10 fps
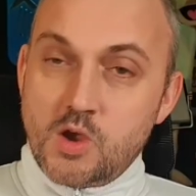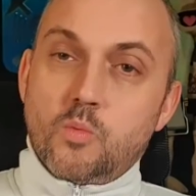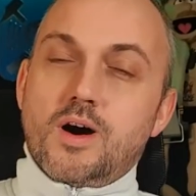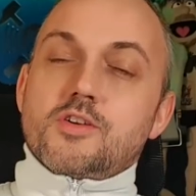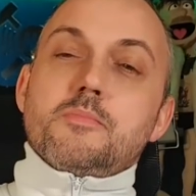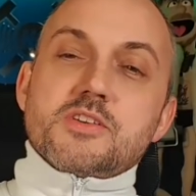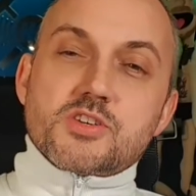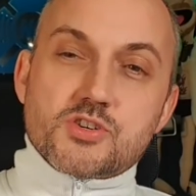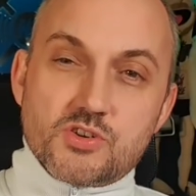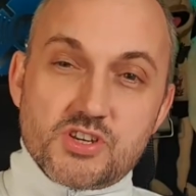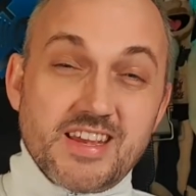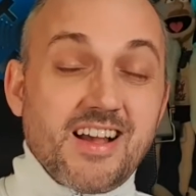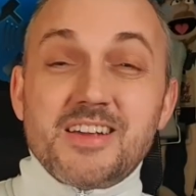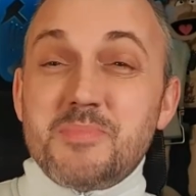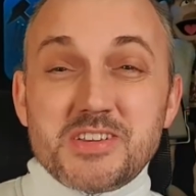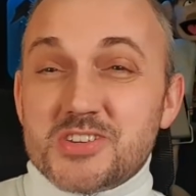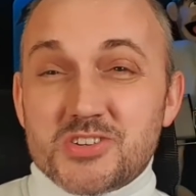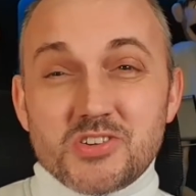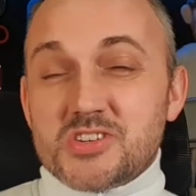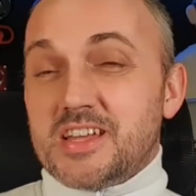Why do I mention Josh King? I mentioned
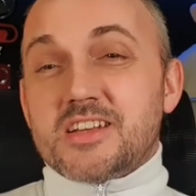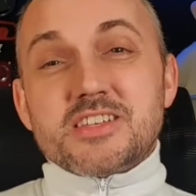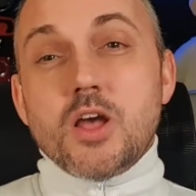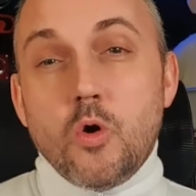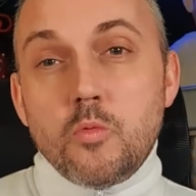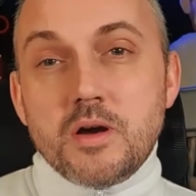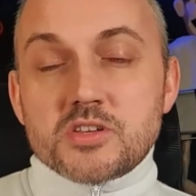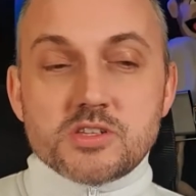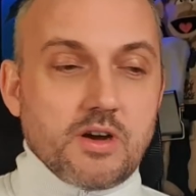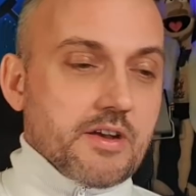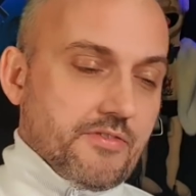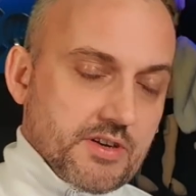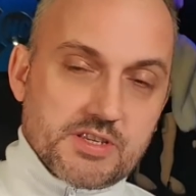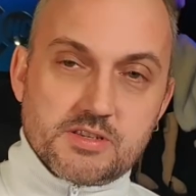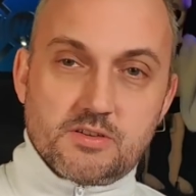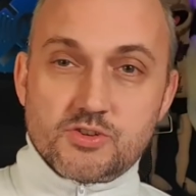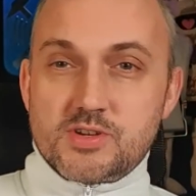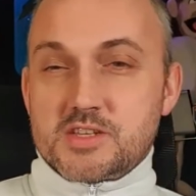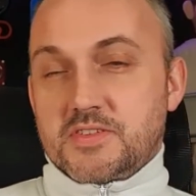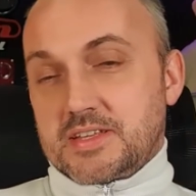Josh King because he almost signed for us on
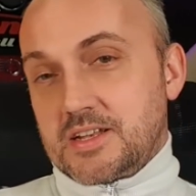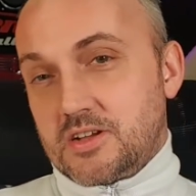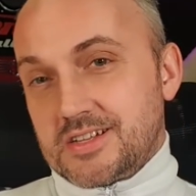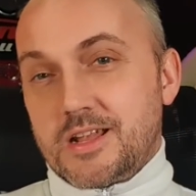transfer deadline day.